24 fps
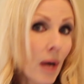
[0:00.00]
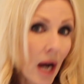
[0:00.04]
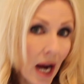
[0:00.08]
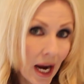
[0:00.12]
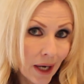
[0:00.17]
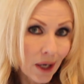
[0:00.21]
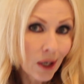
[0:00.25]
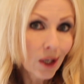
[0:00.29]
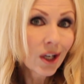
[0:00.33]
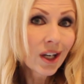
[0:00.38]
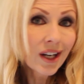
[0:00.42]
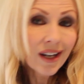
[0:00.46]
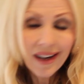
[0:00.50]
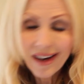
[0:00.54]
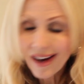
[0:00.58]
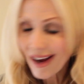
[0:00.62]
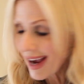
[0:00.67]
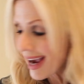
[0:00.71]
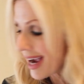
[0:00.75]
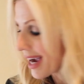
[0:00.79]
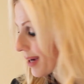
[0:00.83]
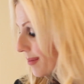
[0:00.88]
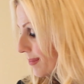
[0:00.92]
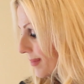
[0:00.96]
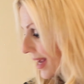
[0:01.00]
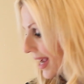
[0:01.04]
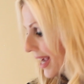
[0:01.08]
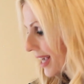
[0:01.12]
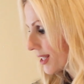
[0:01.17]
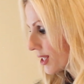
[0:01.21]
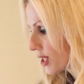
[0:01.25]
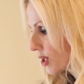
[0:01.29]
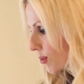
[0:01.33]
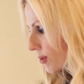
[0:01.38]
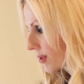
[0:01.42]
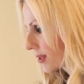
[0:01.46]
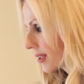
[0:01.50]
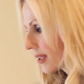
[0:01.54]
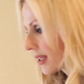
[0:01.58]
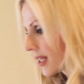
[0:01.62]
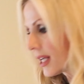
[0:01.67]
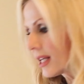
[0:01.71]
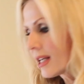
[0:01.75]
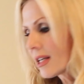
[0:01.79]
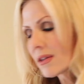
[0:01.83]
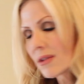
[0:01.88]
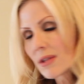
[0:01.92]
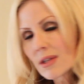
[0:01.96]
buyer and you were
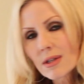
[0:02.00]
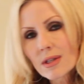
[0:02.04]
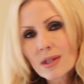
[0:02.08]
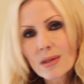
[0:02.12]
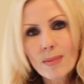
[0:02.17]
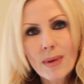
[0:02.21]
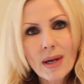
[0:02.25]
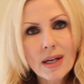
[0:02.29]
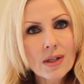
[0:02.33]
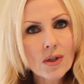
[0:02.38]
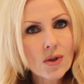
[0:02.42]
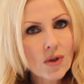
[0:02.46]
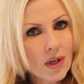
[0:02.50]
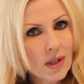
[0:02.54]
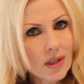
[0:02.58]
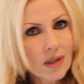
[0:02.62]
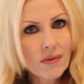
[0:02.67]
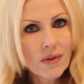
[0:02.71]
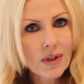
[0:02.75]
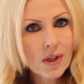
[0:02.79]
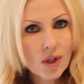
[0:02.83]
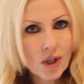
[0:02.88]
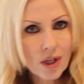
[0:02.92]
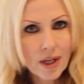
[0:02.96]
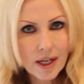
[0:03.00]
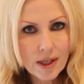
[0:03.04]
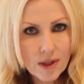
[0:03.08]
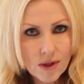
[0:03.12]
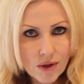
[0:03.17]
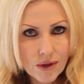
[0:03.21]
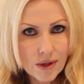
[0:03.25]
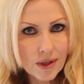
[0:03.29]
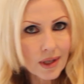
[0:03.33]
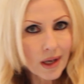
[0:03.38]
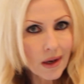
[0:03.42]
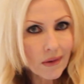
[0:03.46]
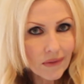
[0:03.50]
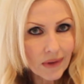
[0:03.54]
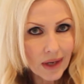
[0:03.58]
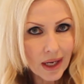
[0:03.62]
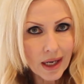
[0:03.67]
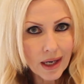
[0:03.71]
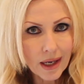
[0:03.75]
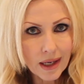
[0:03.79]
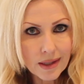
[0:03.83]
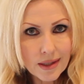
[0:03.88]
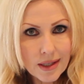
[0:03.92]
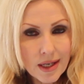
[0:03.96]
looking at this space trying to visualize yourself
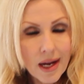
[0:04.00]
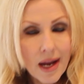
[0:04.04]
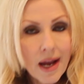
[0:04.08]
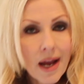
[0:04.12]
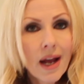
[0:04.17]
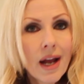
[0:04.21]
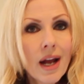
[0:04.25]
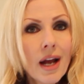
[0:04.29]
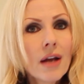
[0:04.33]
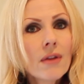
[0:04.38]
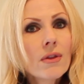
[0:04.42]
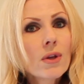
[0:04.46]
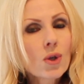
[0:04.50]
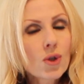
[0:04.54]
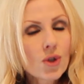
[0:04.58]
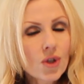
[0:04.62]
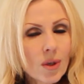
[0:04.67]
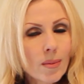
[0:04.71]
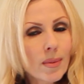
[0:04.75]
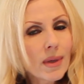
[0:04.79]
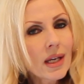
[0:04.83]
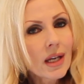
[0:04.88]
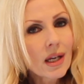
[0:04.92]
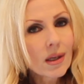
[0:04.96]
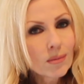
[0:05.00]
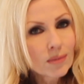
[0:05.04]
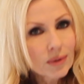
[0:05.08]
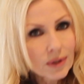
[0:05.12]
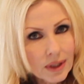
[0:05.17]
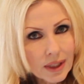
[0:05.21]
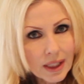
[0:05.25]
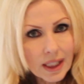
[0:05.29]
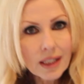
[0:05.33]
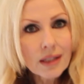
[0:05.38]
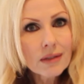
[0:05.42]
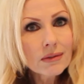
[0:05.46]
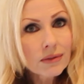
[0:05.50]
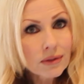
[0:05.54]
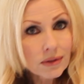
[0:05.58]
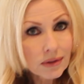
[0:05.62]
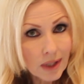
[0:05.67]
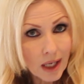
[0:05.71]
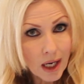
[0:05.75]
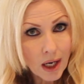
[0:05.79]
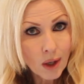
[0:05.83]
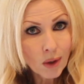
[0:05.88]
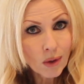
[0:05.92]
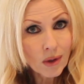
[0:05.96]
in it. There should be complete
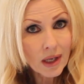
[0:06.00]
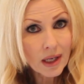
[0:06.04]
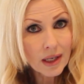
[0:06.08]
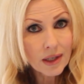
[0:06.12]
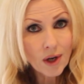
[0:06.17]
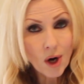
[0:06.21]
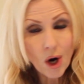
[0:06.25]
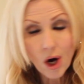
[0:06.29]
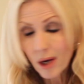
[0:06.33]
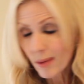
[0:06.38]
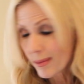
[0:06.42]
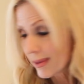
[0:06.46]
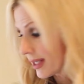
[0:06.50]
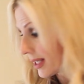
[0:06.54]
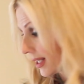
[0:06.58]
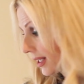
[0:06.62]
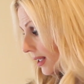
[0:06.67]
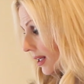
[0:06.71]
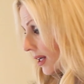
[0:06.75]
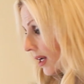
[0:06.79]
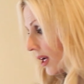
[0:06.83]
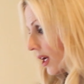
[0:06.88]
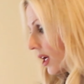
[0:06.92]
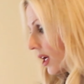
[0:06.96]
flow and harmony